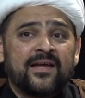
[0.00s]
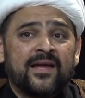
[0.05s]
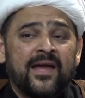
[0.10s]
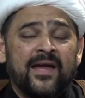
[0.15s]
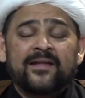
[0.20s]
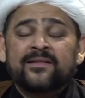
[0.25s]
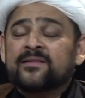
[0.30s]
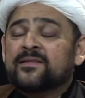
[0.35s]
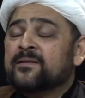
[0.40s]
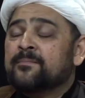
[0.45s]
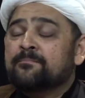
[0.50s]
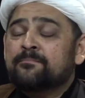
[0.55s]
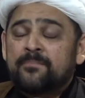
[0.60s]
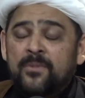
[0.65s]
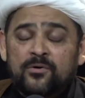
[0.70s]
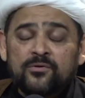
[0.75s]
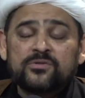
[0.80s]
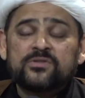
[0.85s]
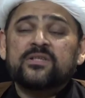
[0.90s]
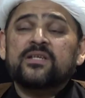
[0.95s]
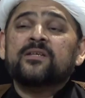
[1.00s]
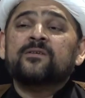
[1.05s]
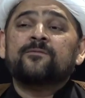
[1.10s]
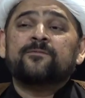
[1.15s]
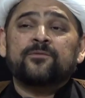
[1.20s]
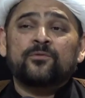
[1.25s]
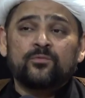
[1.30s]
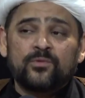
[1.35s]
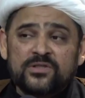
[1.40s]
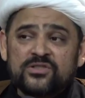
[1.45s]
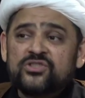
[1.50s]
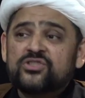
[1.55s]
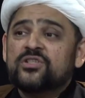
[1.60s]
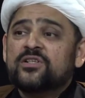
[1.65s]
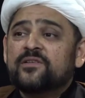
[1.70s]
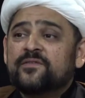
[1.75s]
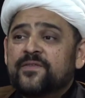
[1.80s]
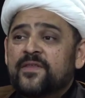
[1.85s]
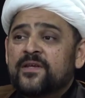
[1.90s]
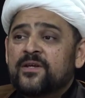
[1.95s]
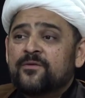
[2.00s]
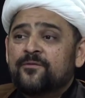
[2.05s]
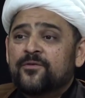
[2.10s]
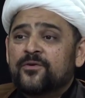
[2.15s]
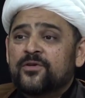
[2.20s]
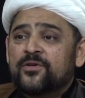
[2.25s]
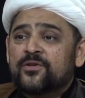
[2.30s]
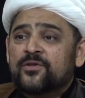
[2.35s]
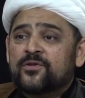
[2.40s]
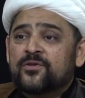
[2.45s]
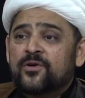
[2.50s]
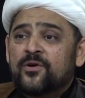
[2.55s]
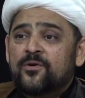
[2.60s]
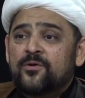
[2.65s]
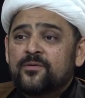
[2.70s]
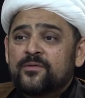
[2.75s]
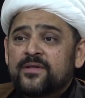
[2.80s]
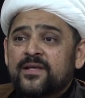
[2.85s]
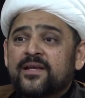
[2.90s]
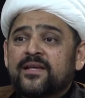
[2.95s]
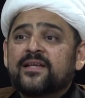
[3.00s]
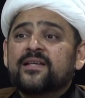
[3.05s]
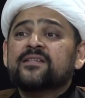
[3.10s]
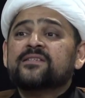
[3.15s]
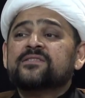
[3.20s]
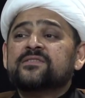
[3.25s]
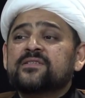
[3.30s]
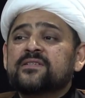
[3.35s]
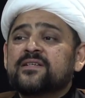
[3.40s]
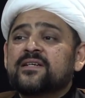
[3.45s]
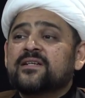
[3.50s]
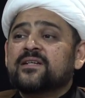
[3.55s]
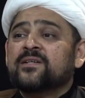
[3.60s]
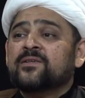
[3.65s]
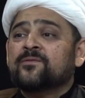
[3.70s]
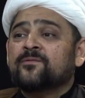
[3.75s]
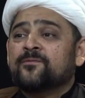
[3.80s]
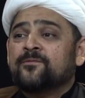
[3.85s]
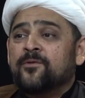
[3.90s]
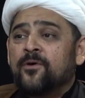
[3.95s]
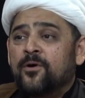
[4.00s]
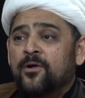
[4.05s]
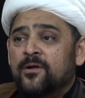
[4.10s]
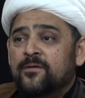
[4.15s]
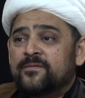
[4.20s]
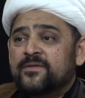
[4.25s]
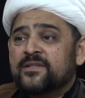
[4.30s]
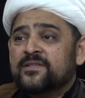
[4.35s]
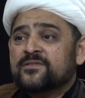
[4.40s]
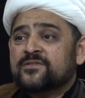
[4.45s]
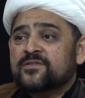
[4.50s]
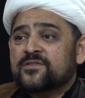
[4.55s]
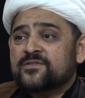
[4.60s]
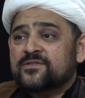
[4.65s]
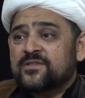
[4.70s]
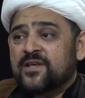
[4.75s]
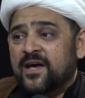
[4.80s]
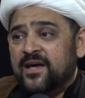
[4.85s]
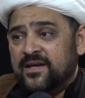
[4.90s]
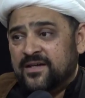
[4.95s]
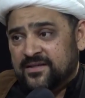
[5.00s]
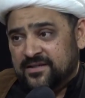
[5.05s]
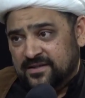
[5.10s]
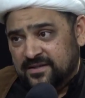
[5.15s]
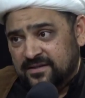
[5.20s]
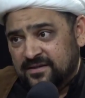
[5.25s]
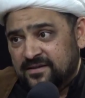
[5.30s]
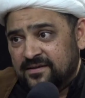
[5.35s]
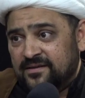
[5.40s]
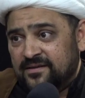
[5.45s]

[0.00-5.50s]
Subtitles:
and the most influential thing for your growth is to get involved in society.